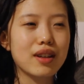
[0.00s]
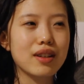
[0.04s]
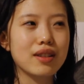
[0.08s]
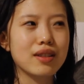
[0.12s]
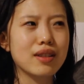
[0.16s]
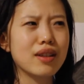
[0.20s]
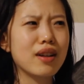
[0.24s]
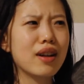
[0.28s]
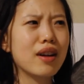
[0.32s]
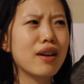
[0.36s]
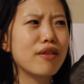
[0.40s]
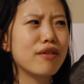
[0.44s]
I
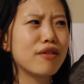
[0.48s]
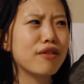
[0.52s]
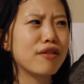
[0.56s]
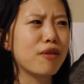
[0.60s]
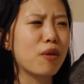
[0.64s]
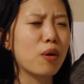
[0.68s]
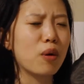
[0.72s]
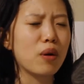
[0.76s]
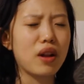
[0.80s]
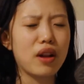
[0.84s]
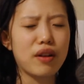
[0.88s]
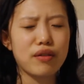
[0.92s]
still have
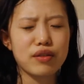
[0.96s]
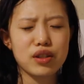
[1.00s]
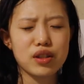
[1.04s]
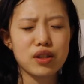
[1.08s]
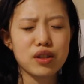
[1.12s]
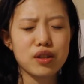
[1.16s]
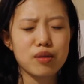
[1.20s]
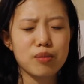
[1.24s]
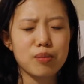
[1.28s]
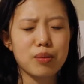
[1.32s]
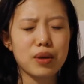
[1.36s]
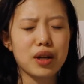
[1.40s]
4 left to
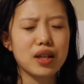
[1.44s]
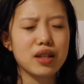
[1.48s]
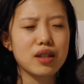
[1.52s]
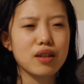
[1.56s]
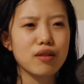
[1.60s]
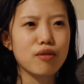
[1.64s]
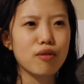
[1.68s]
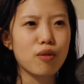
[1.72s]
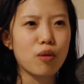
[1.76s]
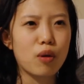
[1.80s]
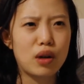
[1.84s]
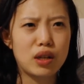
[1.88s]
do, but I
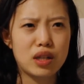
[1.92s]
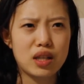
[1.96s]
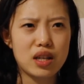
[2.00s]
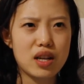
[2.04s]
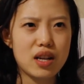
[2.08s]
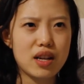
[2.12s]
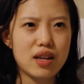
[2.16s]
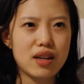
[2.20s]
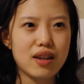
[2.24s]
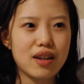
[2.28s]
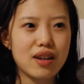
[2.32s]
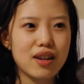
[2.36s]
did 4
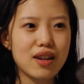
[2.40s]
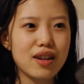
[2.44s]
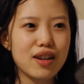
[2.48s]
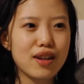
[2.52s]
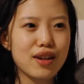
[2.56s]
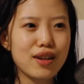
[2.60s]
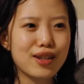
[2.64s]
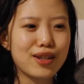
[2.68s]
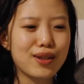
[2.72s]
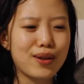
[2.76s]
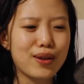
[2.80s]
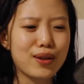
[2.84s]
today,
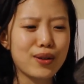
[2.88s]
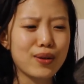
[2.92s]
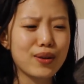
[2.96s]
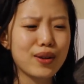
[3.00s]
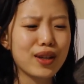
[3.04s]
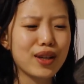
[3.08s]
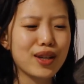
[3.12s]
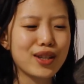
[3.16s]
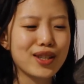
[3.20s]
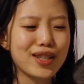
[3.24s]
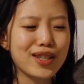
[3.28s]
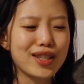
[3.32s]
so I don't
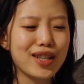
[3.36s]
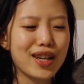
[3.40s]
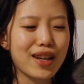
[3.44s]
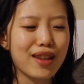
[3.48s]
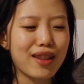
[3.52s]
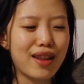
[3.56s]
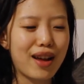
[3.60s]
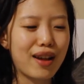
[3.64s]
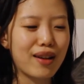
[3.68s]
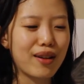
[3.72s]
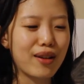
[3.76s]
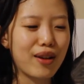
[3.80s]
think it should take
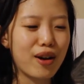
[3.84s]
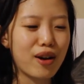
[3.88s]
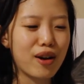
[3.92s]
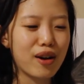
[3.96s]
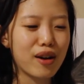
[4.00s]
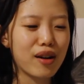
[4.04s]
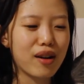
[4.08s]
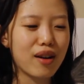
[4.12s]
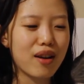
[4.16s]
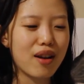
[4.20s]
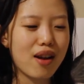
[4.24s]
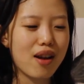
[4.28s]
that
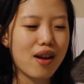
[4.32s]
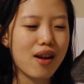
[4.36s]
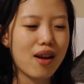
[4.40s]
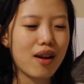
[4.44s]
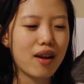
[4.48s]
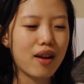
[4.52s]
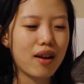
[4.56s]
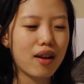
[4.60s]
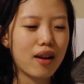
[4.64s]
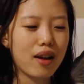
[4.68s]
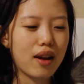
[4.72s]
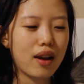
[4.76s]
long.
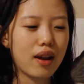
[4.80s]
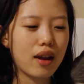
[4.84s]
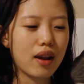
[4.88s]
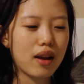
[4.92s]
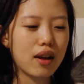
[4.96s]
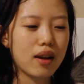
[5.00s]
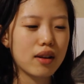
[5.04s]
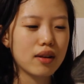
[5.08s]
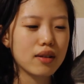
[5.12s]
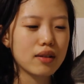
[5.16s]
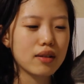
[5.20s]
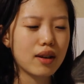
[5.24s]

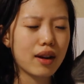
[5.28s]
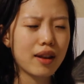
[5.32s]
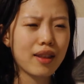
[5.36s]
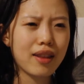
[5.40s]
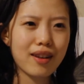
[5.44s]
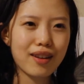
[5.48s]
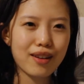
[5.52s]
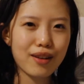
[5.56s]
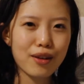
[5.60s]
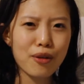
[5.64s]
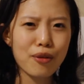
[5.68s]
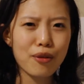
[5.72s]
And I
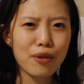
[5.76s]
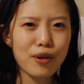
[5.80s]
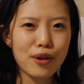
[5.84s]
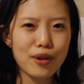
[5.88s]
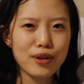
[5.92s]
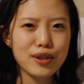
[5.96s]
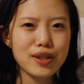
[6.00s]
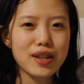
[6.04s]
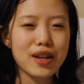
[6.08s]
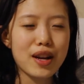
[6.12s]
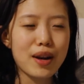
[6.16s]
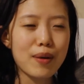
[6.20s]
think
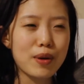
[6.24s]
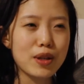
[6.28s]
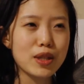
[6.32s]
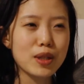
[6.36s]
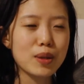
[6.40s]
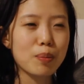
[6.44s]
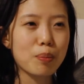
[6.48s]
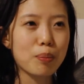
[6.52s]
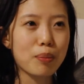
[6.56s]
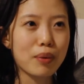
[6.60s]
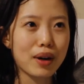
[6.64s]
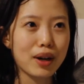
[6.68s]
overall today
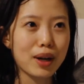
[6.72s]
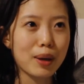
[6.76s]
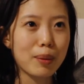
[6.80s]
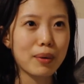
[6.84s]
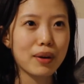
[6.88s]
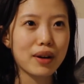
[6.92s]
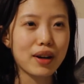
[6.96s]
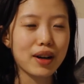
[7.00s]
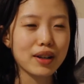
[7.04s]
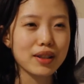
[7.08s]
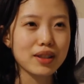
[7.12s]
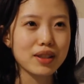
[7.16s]
was pretty
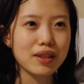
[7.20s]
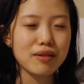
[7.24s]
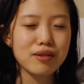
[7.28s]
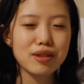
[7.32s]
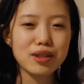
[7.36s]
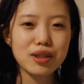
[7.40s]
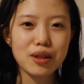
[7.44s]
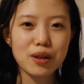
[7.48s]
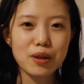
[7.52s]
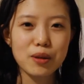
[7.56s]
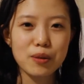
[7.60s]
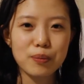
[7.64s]
productive,
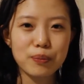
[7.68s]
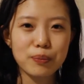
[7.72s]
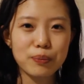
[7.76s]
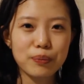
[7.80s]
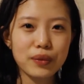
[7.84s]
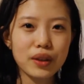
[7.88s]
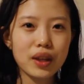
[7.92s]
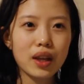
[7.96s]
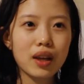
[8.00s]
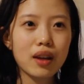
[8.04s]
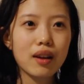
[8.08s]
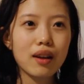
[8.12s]
so
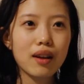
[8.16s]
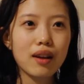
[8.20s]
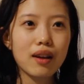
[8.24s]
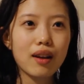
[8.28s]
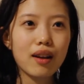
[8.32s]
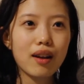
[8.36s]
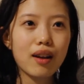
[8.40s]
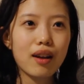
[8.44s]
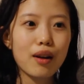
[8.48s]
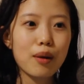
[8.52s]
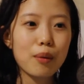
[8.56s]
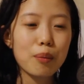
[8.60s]

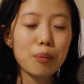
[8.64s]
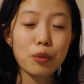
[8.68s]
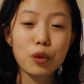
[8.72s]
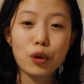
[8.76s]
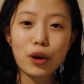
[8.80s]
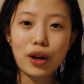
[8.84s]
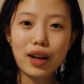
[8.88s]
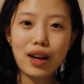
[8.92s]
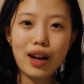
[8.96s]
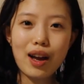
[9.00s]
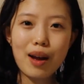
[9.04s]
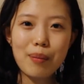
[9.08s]

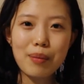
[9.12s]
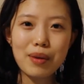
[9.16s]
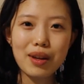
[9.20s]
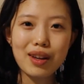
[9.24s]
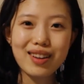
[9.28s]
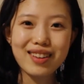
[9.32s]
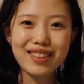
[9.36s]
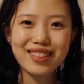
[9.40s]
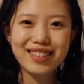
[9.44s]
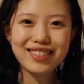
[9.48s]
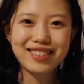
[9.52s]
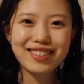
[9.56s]
quite happy.